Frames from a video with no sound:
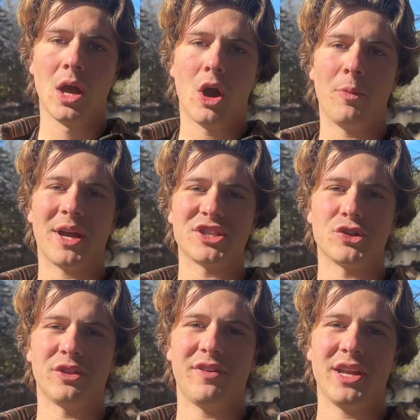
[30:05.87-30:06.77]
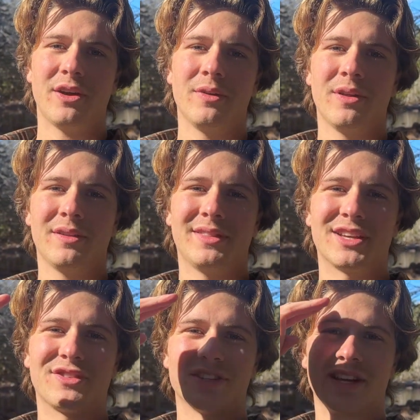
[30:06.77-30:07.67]
Hope you guys enjoyed the video. Thanks
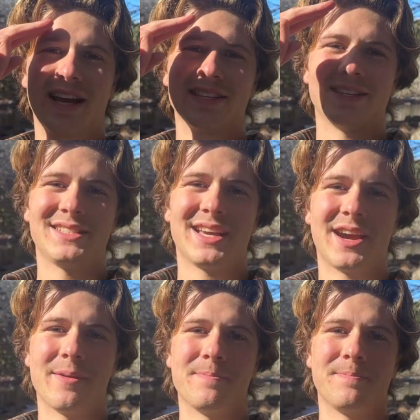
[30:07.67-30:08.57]
for listening, guys. Take care.